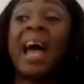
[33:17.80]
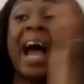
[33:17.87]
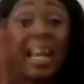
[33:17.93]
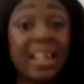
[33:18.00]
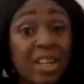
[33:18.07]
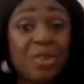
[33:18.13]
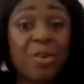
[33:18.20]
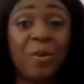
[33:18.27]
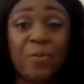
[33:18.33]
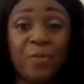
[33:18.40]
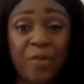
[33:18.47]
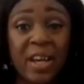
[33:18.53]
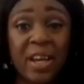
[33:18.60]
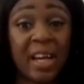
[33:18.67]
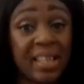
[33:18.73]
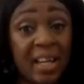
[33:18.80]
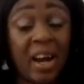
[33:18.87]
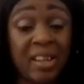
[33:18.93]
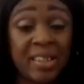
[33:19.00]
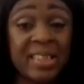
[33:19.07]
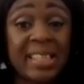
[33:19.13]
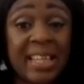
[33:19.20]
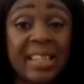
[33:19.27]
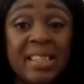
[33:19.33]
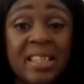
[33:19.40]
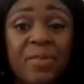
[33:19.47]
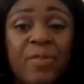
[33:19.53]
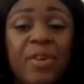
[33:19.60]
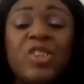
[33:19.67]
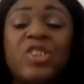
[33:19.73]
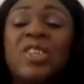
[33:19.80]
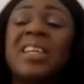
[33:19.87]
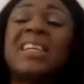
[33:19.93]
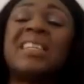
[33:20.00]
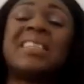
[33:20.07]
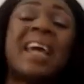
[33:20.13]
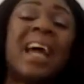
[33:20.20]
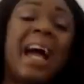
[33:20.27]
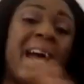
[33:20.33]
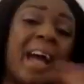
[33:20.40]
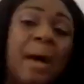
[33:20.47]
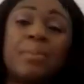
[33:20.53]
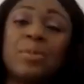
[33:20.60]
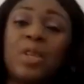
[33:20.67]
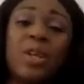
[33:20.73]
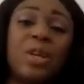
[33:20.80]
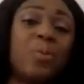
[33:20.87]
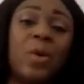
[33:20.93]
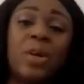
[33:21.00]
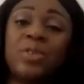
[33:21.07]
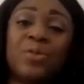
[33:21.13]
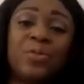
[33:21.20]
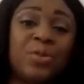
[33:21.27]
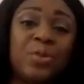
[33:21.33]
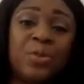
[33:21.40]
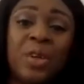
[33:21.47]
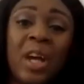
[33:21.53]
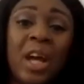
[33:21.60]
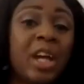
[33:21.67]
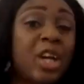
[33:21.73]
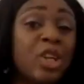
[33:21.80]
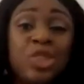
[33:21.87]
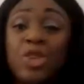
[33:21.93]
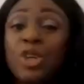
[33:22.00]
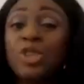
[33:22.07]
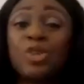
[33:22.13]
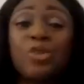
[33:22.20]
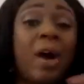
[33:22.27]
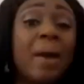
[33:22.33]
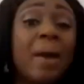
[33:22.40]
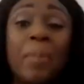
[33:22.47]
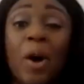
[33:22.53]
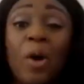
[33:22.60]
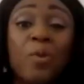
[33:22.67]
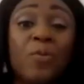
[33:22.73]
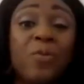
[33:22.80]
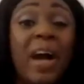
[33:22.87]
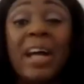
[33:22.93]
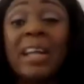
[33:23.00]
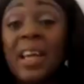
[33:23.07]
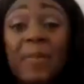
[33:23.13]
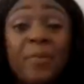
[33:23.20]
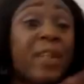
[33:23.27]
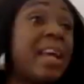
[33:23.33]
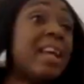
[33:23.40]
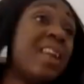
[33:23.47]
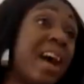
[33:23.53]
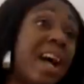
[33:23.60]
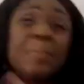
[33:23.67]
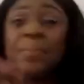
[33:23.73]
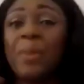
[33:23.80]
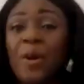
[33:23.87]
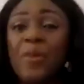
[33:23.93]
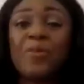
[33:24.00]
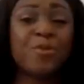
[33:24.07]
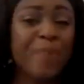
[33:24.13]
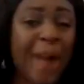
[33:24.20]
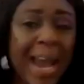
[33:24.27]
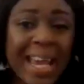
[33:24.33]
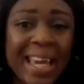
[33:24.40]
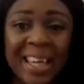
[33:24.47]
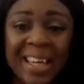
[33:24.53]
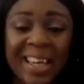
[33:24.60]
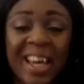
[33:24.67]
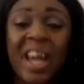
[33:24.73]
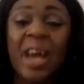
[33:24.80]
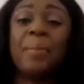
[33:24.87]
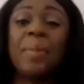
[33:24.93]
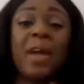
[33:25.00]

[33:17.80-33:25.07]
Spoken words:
and a unscented version is absolutely wonderful, because you can try both. And if they like both, great. But